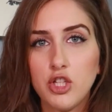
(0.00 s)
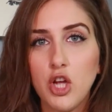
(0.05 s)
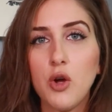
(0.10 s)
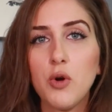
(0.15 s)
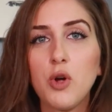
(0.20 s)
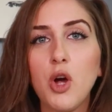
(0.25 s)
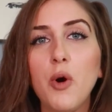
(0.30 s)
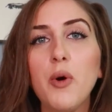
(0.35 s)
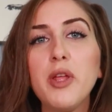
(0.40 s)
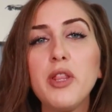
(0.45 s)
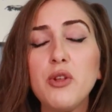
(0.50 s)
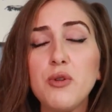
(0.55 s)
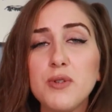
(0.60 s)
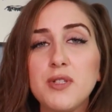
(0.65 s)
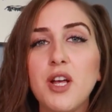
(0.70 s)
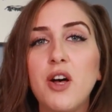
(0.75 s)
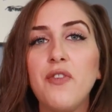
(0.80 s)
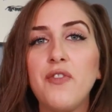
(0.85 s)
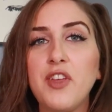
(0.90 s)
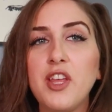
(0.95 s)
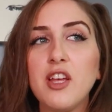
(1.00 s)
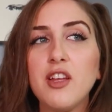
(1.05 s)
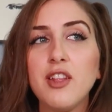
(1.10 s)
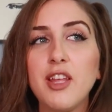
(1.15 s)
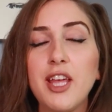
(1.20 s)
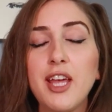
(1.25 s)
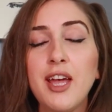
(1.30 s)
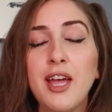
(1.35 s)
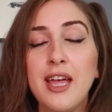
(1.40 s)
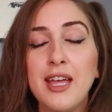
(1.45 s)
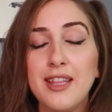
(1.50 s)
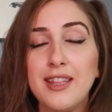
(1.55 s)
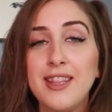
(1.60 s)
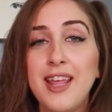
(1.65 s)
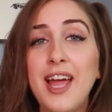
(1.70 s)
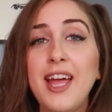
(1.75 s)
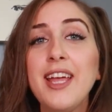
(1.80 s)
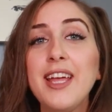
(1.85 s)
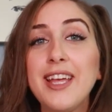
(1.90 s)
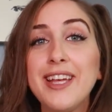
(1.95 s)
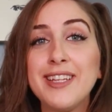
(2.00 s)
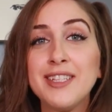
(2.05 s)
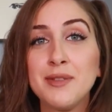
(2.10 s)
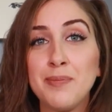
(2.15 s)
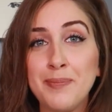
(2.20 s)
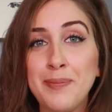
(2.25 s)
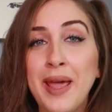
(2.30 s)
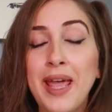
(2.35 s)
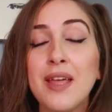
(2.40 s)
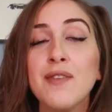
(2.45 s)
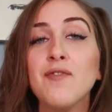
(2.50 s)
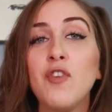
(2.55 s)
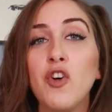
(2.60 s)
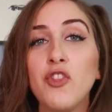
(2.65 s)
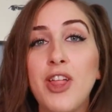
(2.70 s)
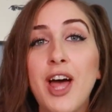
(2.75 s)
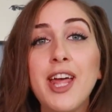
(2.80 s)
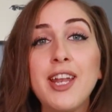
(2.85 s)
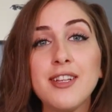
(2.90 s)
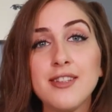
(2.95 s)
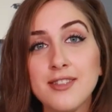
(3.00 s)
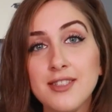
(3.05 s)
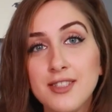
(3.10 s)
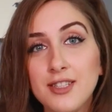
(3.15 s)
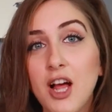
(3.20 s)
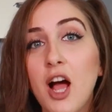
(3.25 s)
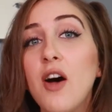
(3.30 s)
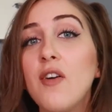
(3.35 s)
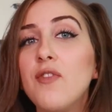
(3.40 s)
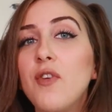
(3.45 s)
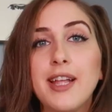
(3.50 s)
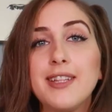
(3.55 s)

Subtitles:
So going through self-healing, that is painful, that is tough.